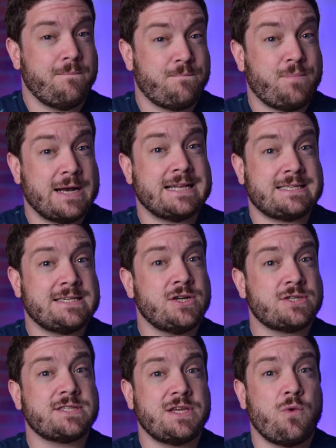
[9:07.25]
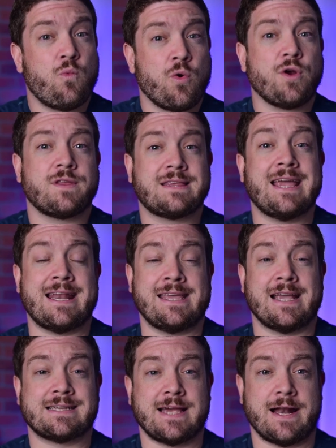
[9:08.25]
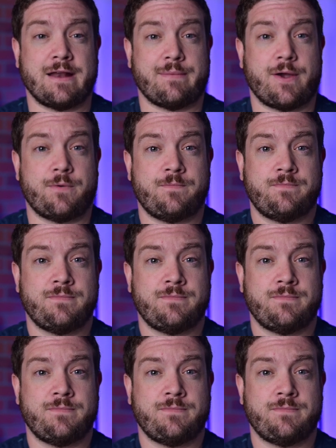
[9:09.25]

but it's seriously worth getting excited about